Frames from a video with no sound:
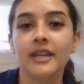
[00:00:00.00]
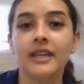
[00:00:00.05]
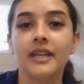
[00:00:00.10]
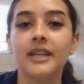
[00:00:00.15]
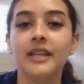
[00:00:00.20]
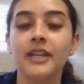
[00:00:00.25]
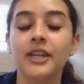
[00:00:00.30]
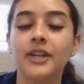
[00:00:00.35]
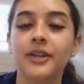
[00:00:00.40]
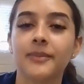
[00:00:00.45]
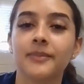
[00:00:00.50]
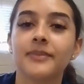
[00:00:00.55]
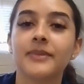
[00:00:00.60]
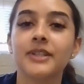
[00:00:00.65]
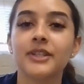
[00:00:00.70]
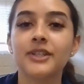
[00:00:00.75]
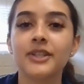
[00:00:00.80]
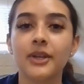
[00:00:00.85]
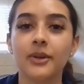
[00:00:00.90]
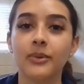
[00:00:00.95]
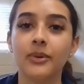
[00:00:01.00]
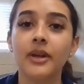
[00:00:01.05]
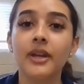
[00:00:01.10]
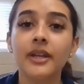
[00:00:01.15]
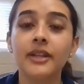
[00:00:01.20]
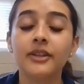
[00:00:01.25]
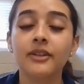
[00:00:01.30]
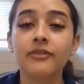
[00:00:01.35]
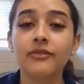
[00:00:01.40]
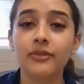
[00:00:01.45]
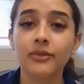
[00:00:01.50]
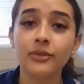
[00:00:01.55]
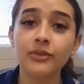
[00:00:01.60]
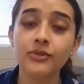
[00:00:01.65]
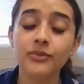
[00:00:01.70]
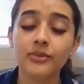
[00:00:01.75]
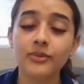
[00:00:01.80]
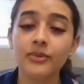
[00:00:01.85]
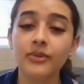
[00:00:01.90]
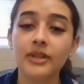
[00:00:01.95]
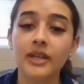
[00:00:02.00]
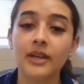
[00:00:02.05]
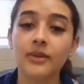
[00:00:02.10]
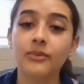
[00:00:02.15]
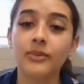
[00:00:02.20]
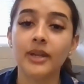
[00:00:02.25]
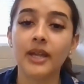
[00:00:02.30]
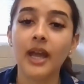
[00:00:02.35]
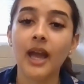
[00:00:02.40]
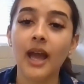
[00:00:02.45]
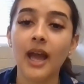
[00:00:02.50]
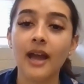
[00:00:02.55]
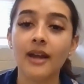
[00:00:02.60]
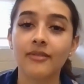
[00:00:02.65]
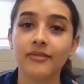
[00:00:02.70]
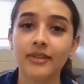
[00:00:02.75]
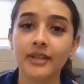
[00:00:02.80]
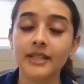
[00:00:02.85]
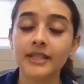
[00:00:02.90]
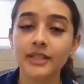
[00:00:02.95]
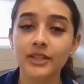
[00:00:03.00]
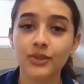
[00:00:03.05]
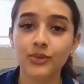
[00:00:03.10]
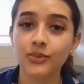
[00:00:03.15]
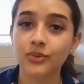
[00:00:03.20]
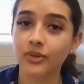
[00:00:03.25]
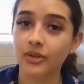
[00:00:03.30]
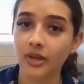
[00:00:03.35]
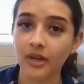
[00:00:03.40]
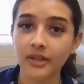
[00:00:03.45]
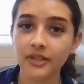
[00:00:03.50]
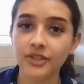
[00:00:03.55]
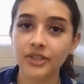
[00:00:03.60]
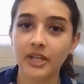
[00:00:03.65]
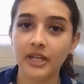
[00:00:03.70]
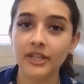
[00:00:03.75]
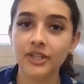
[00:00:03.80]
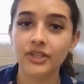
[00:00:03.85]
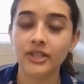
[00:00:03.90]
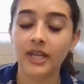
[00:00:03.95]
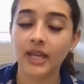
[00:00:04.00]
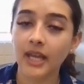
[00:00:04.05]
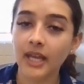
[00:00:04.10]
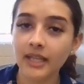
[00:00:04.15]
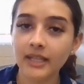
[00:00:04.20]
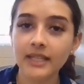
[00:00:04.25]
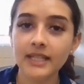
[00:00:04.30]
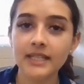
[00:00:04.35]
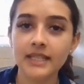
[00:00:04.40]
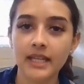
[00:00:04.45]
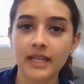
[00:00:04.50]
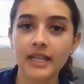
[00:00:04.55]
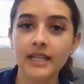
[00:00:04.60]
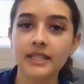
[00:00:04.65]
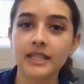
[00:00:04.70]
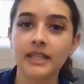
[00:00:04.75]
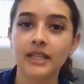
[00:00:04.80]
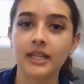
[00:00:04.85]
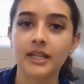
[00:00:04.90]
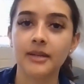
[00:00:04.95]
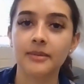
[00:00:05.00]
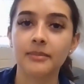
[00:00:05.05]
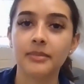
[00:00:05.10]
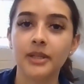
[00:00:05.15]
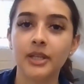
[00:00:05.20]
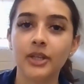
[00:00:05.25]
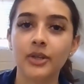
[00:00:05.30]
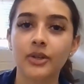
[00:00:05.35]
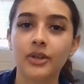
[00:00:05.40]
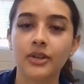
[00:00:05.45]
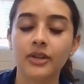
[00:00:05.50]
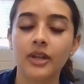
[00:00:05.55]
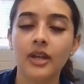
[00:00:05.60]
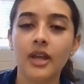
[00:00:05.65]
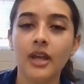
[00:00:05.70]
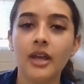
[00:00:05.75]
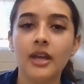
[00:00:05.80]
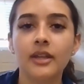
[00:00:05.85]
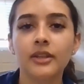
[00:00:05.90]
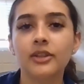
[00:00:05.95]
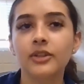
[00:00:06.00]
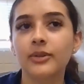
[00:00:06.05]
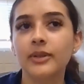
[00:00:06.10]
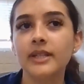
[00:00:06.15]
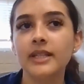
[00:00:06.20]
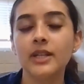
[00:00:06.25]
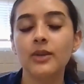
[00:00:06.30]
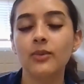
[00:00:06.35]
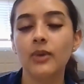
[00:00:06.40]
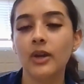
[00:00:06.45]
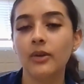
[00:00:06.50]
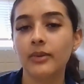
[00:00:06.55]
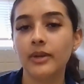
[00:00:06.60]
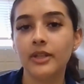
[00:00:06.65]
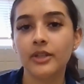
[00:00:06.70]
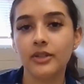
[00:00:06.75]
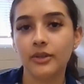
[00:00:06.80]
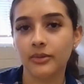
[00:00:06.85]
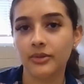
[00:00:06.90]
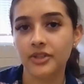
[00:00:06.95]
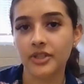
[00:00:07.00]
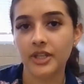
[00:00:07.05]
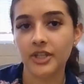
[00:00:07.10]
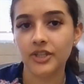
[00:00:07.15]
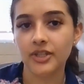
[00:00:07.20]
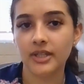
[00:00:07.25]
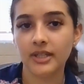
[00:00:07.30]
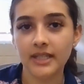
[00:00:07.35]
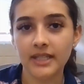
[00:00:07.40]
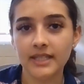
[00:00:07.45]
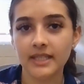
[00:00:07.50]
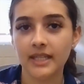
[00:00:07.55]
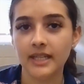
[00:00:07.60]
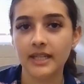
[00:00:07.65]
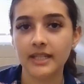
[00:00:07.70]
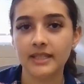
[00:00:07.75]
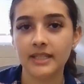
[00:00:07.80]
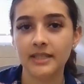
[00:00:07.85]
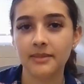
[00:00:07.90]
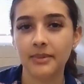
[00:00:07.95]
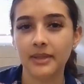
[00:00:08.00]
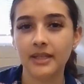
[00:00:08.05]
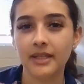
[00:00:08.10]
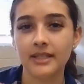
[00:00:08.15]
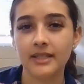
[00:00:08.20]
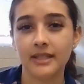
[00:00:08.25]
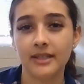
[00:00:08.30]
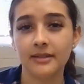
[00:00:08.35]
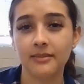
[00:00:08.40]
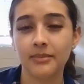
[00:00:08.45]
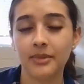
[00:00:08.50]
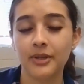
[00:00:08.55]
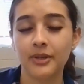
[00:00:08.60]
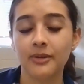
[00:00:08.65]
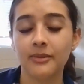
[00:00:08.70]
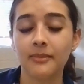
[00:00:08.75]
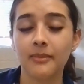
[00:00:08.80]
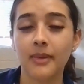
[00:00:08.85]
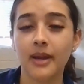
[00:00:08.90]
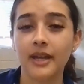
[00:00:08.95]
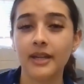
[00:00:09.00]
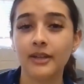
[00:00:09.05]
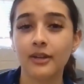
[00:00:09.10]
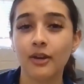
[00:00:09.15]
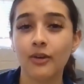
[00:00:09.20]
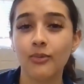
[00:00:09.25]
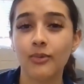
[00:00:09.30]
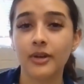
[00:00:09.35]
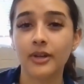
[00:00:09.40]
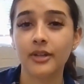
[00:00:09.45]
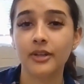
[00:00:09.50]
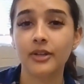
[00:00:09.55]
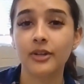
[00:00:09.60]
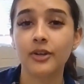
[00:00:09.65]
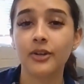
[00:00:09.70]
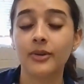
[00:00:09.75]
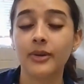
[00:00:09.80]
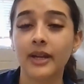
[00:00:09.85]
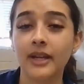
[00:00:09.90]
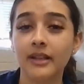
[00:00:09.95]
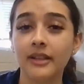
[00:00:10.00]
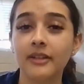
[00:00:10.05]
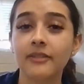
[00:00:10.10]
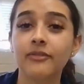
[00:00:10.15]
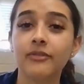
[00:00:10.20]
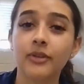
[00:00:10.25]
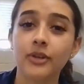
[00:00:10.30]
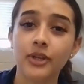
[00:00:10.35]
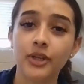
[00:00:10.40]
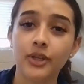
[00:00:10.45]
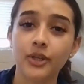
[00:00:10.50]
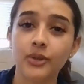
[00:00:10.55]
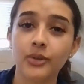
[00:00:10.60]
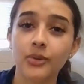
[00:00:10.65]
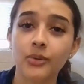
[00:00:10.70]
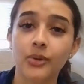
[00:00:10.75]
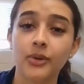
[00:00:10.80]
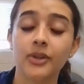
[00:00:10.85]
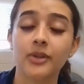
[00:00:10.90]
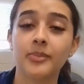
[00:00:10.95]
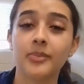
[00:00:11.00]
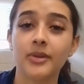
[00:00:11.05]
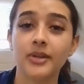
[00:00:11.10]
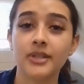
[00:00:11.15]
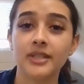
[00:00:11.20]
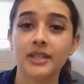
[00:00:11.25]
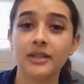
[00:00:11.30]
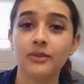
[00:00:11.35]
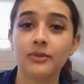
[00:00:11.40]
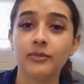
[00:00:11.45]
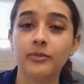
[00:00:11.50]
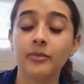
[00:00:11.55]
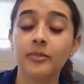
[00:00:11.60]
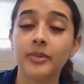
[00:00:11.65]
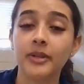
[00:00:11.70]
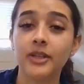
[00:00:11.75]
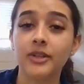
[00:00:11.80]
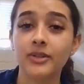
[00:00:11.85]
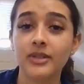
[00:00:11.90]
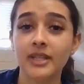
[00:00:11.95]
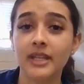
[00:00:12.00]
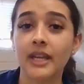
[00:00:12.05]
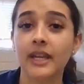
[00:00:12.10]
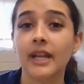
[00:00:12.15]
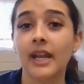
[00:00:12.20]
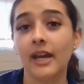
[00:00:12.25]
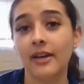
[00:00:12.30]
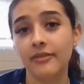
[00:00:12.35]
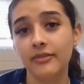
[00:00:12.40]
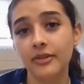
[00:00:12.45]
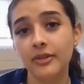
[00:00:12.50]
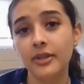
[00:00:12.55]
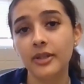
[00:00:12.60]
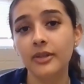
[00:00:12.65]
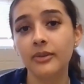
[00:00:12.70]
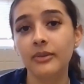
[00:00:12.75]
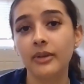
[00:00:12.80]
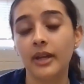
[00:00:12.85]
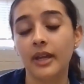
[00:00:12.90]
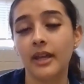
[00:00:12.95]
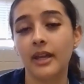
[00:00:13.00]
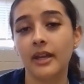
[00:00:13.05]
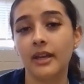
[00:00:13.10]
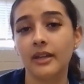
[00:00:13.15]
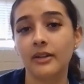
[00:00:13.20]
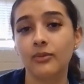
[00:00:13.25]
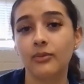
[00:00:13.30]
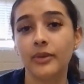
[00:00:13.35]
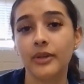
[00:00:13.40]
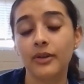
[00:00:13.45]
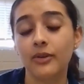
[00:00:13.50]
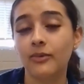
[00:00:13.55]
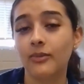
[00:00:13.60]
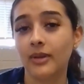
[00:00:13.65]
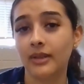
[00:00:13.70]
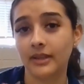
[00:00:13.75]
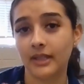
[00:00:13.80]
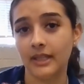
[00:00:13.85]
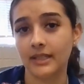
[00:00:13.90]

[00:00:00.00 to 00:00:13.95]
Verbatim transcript: in here. So, the first rule that we have is to not change any settings on the computer. The reason why we don't change any settings is because the computer might not work correctly for you or the person who will be using it after you, and we don't want